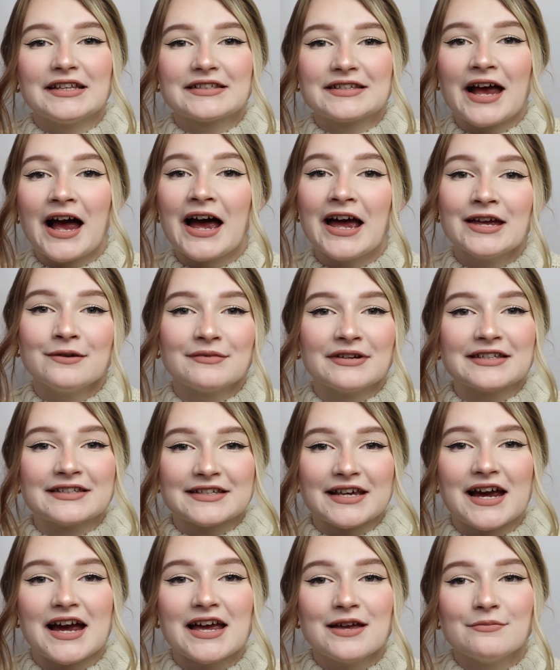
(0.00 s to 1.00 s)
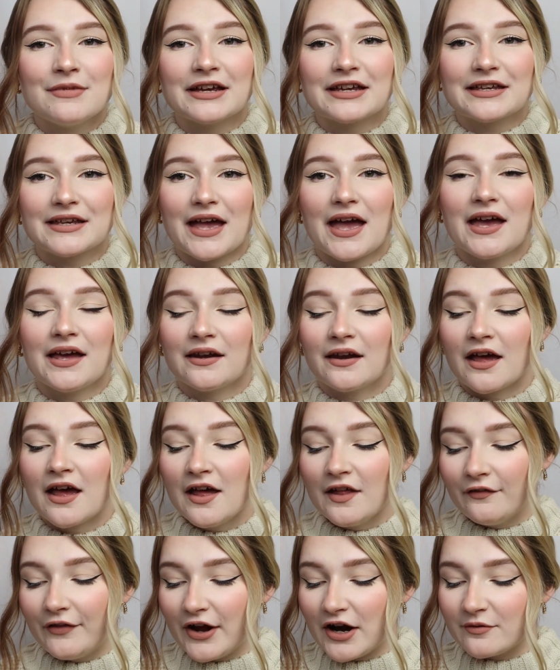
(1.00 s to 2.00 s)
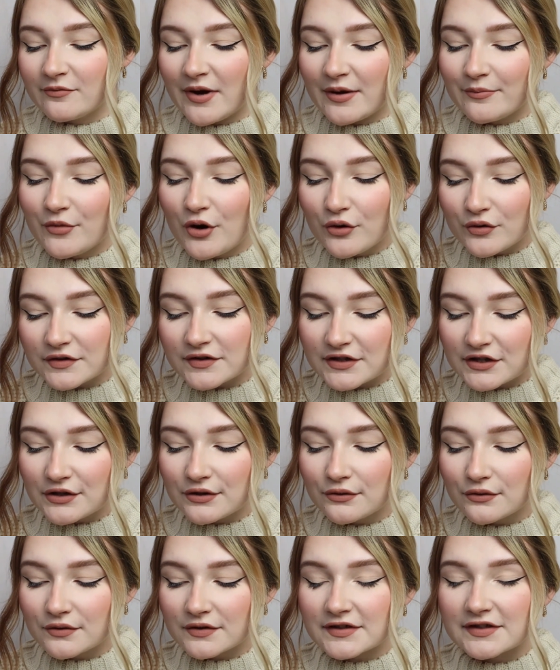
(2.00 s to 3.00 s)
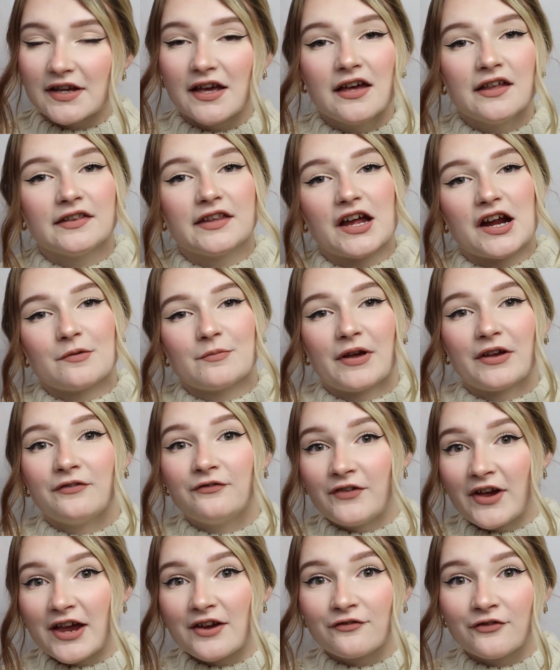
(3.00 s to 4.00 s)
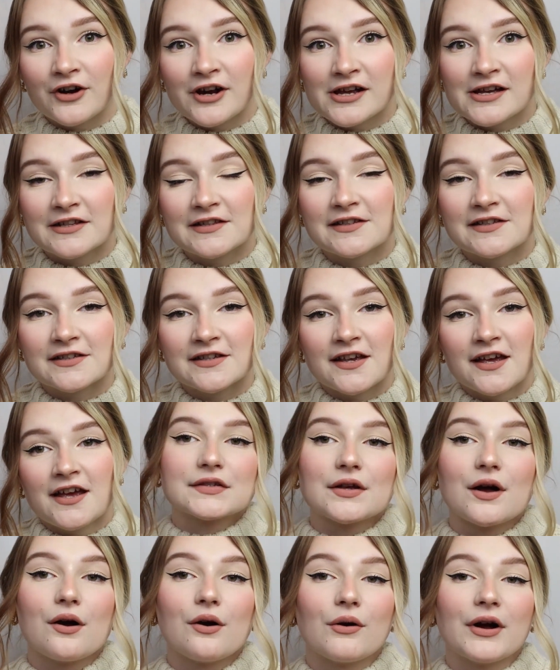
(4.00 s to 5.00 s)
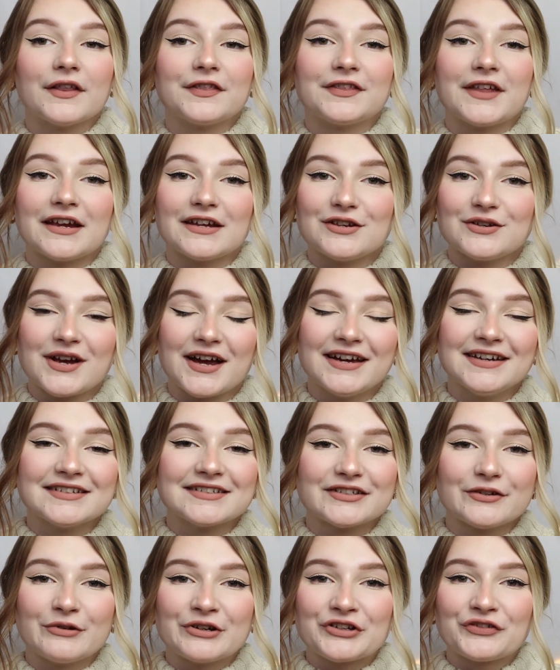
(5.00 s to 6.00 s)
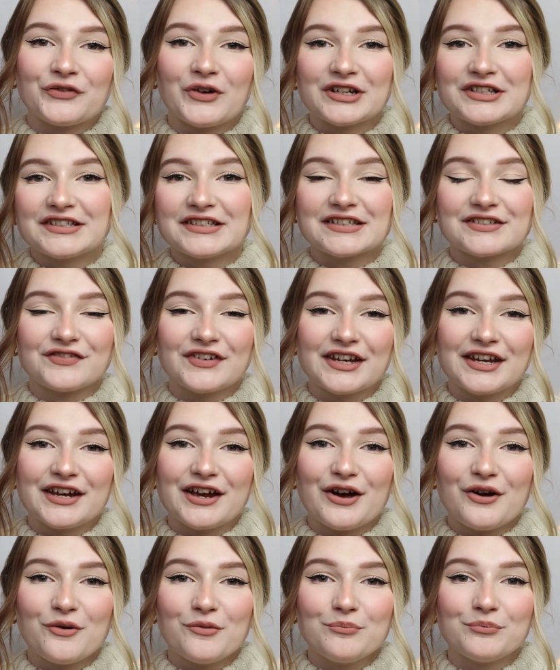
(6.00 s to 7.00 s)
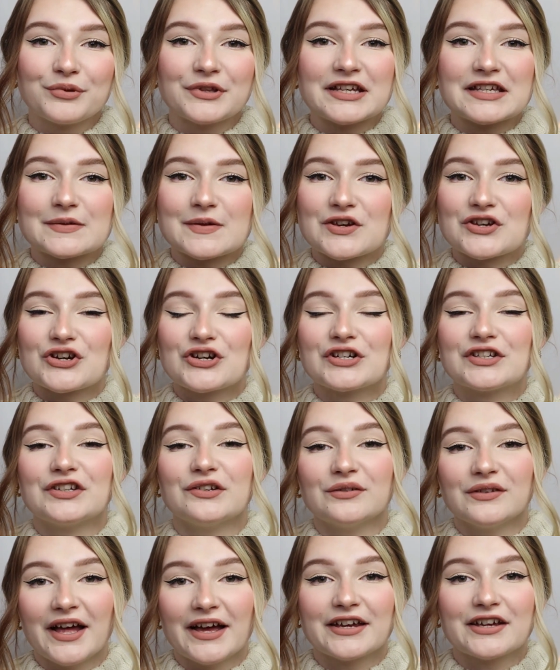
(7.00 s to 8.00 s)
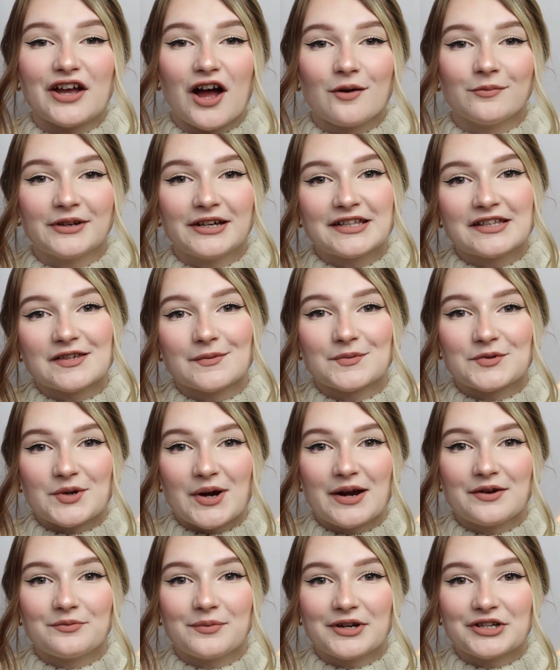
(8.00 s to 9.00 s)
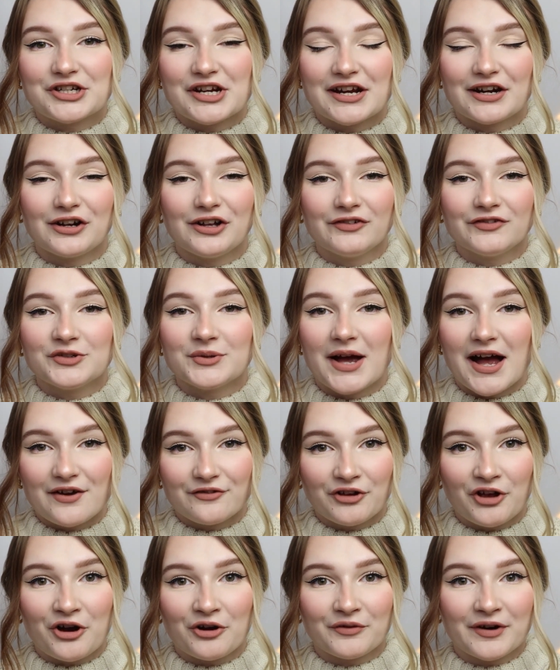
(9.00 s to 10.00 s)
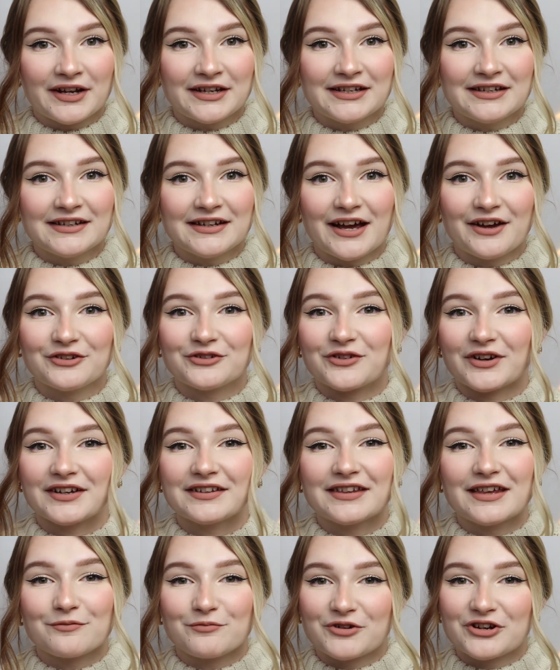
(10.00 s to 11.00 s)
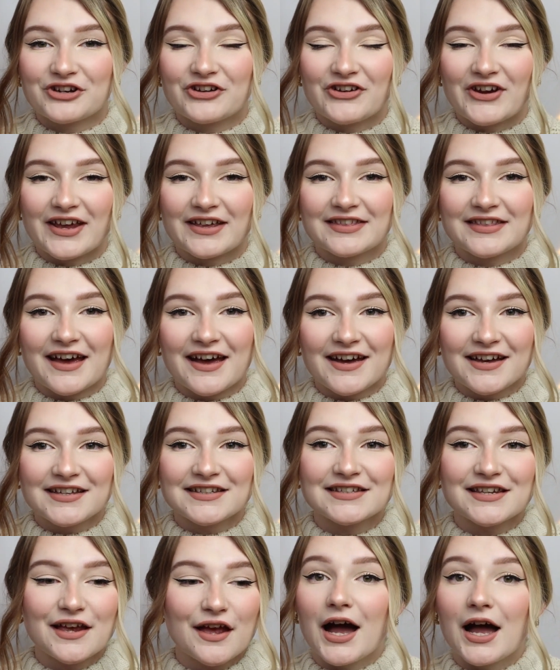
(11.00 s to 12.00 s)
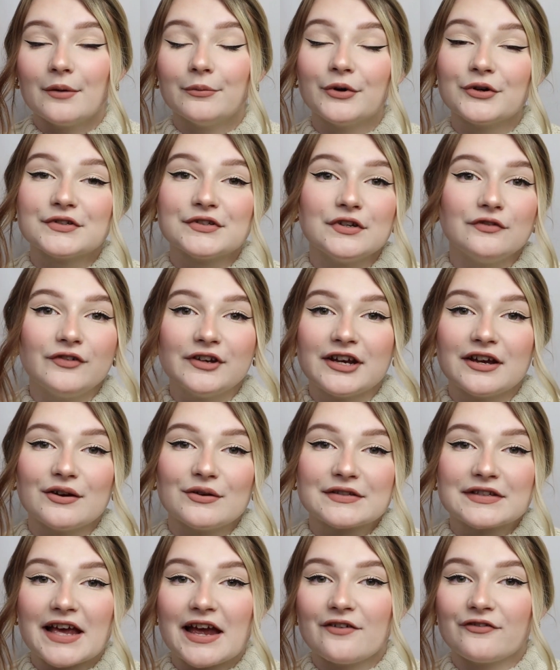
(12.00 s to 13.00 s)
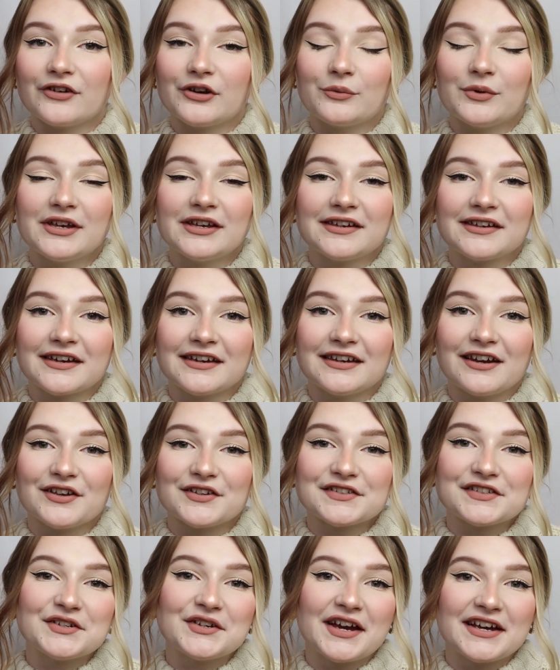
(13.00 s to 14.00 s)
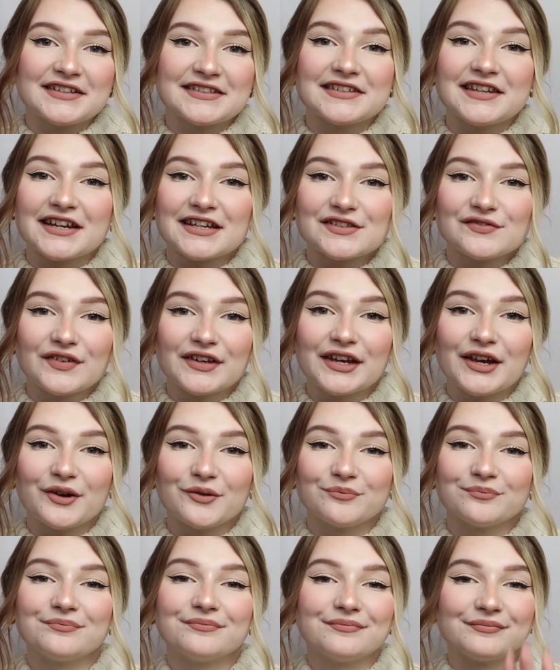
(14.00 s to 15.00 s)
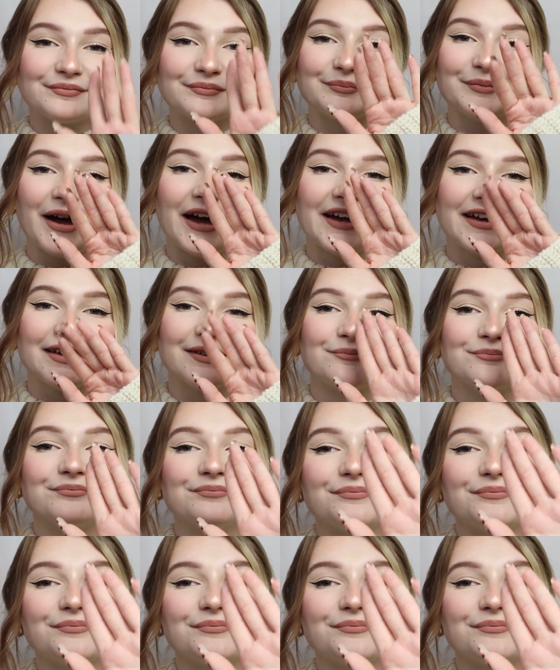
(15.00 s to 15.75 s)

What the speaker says: time and time again. They are my most used. They are my favorites. So thank you guys so much for watching this video. Please make sure to like, comment, and subscribe to my channel if you haven't already. I would greatly appreciate that. I post new videos every week, and I'll see you guys in the next video. Bye.